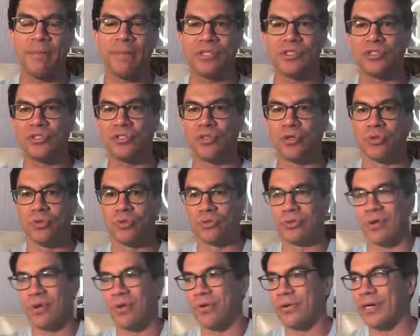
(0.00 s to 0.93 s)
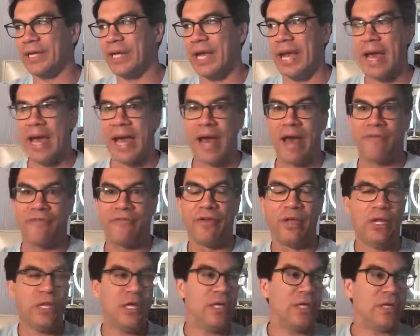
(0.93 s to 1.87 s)
of business owners already have
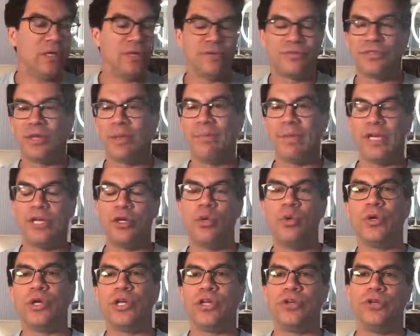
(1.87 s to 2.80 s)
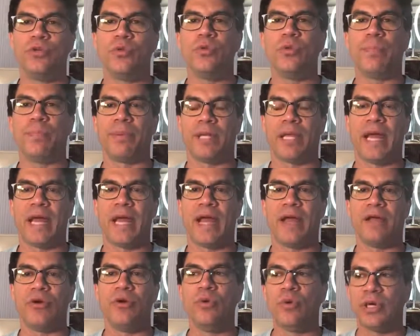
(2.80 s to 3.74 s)
somebody who can do the
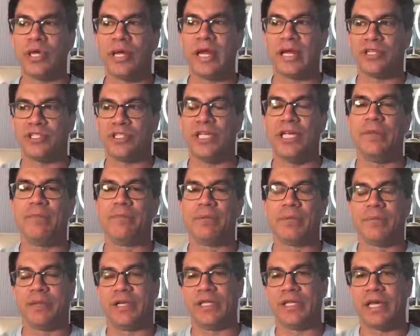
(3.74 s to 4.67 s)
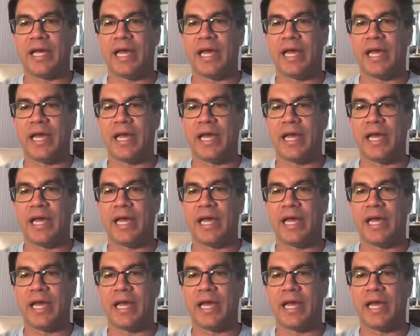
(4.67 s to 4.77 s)
plan, who can actually implement it.